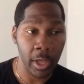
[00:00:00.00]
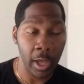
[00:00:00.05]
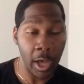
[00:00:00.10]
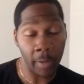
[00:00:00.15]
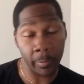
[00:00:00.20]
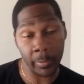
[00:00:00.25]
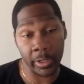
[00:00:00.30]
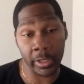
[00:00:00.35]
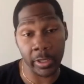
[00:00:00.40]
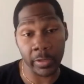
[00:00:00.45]
I
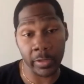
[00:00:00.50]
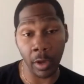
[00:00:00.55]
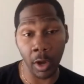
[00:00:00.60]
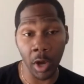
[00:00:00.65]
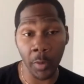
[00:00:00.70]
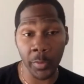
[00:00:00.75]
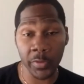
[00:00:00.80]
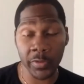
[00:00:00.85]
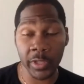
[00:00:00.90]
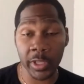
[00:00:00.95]
mean, it's
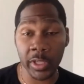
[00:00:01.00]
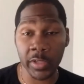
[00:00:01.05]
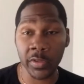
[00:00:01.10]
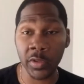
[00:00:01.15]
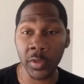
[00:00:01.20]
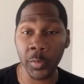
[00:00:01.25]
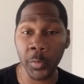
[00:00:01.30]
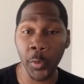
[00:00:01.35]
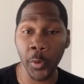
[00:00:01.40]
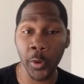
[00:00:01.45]
almost getting to the
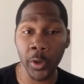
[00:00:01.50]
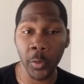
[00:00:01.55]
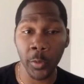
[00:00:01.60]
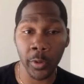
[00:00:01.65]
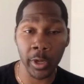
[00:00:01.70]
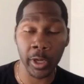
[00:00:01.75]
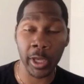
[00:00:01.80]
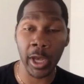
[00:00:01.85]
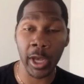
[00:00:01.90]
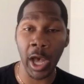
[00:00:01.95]
point where
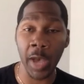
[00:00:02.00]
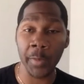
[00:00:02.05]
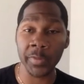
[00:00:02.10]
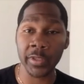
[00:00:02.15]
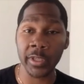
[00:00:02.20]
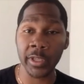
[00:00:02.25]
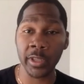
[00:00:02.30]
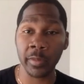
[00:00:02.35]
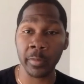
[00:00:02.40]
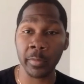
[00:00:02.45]
cops
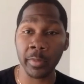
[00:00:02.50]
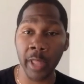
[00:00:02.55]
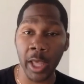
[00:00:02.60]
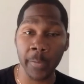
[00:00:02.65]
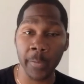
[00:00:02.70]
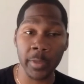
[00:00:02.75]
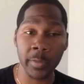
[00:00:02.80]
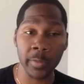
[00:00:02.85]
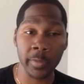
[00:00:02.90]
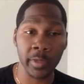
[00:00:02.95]
killing Black
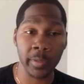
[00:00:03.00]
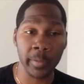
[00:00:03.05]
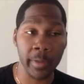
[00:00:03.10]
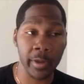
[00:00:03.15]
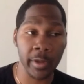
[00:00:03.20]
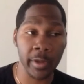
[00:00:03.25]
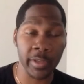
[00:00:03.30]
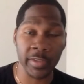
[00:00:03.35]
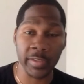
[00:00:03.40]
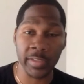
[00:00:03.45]
people in
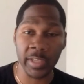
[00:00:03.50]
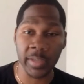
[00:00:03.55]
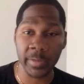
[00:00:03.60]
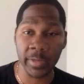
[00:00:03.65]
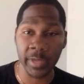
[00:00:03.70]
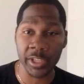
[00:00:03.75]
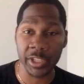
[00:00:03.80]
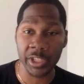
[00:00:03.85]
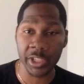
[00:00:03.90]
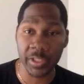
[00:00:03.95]
America seems like
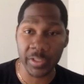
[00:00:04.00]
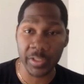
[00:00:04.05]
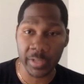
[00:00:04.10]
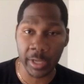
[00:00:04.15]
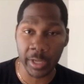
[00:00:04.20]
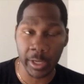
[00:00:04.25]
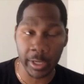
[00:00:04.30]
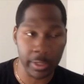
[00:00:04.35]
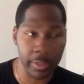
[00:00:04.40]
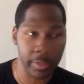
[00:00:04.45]
genocide,
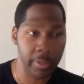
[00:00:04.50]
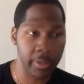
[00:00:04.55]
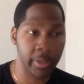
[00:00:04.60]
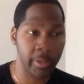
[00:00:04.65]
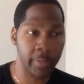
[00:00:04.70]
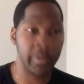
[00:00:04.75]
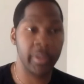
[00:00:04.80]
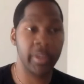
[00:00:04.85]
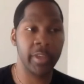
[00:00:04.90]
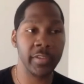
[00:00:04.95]

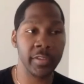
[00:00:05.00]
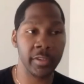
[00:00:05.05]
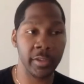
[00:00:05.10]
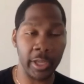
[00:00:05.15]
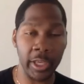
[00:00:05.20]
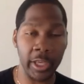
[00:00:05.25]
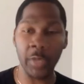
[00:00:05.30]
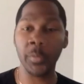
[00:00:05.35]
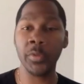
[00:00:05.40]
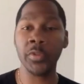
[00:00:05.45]
because they're
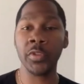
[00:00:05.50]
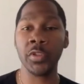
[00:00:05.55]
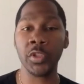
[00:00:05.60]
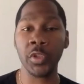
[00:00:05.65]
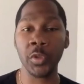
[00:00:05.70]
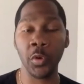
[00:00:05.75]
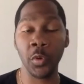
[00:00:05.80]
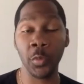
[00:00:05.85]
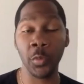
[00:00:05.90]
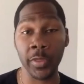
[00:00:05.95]
able to do
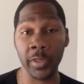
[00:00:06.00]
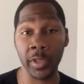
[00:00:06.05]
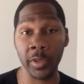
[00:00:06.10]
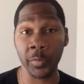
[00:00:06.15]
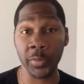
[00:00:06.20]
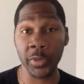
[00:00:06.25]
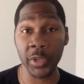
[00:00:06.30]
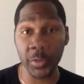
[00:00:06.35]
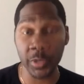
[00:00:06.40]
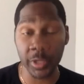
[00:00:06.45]
it with
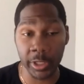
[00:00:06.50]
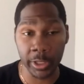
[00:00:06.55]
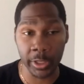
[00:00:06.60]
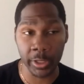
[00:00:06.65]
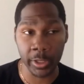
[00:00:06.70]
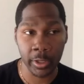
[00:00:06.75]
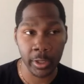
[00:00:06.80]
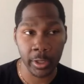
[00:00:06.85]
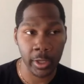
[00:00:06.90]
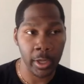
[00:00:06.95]
impunity.
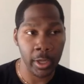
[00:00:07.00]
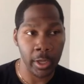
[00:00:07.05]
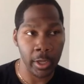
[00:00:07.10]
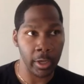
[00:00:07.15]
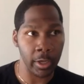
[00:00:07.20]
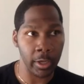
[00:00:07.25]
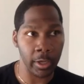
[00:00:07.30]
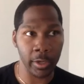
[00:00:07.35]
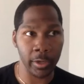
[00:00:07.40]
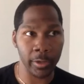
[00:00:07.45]

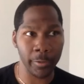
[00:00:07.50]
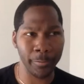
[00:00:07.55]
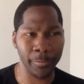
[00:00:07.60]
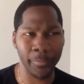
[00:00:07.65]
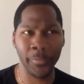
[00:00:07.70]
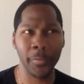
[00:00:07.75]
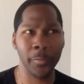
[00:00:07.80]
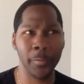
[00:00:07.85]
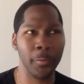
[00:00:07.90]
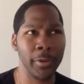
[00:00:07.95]

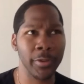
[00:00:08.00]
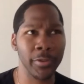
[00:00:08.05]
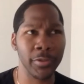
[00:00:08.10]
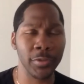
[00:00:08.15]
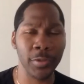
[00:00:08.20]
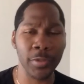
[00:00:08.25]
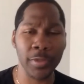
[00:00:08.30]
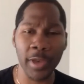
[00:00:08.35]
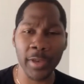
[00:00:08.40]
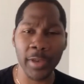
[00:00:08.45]
From like
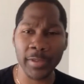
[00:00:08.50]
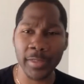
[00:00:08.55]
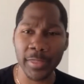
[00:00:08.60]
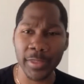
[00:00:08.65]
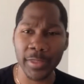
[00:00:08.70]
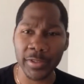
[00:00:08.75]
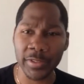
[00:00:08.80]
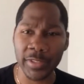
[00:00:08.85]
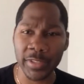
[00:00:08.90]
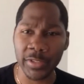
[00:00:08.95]

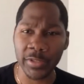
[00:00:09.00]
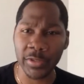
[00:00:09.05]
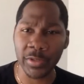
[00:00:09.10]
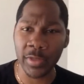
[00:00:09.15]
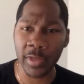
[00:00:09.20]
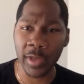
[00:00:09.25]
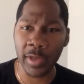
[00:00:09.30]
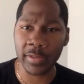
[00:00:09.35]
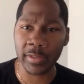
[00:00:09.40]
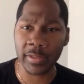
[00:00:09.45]
2013 to
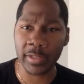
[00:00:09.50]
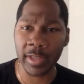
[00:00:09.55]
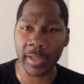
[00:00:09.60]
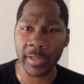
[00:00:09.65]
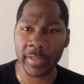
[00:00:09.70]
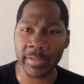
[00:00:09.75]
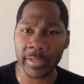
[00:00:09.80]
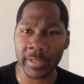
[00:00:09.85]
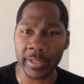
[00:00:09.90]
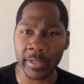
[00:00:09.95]

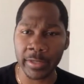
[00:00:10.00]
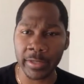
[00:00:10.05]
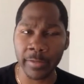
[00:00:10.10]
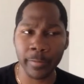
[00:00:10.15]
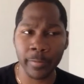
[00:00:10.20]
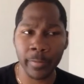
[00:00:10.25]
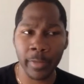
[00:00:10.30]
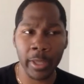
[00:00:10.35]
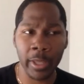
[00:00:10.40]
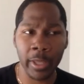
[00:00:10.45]
2019,
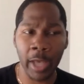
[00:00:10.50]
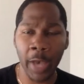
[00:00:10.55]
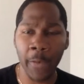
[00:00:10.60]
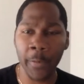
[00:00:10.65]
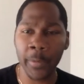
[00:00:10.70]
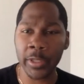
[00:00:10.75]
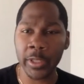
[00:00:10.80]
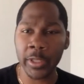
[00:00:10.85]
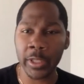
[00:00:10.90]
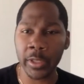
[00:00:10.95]
like how
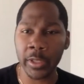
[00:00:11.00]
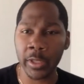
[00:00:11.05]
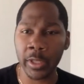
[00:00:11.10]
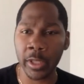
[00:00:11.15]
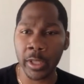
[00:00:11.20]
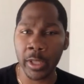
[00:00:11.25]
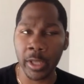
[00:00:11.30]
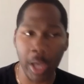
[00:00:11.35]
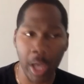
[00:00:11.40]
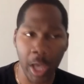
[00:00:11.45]
many
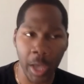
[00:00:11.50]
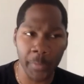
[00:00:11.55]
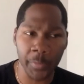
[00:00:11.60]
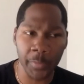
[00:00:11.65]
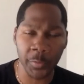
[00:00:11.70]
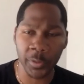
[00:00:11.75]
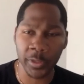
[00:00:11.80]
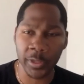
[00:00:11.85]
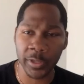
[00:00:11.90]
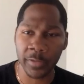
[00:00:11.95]
cops were
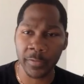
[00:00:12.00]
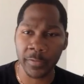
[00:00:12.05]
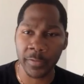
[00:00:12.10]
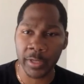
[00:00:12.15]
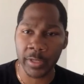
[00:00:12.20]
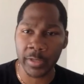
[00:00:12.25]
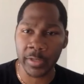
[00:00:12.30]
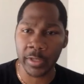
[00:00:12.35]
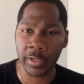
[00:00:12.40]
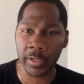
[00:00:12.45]

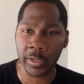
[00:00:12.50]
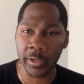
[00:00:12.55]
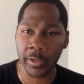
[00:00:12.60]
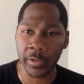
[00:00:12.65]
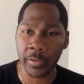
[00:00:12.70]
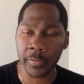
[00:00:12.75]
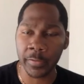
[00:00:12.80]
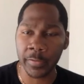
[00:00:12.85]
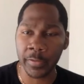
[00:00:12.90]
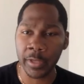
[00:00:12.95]
convicted
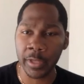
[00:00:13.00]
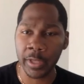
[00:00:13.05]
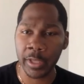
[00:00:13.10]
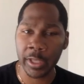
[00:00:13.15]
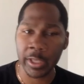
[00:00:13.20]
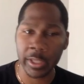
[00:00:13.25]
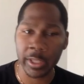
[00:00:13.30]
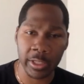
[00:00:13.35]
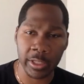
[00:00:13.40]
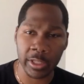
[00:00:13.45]
of
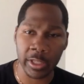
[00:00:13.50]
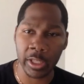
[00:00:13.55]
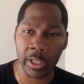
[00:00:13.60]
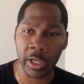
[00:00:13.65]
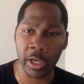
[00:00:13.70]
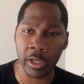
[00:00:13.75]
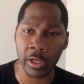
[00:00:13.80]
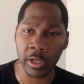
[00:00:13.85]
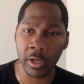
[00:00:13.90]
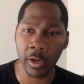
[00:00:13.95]
killing
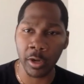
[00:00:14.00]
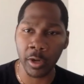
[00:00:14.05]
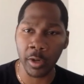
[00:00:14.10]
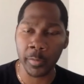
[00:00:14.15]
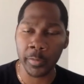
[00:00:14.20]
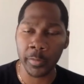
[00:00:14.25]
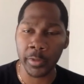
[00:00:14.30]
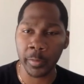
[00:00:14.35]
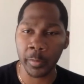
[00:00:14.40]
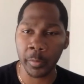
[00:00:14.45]
unarmed
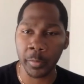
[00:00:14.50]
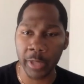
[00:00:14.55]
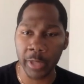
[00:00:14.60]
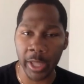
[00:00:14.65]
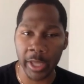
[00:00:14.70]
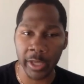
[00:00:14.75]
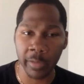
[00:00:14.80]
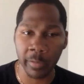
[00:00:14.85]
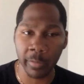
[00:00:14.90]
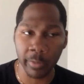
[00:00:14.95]
Black
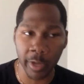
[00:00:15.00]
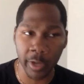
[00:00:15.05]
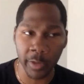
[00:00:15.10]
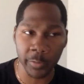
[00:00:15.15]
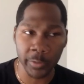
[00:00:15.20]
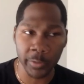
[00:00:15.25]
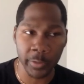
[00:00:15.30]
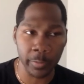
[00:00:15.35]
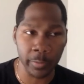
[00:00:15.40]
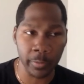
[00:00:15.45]
and brown
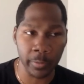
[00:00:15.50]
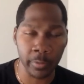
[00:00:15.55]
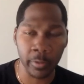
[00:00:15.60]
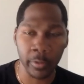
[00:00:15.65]
people?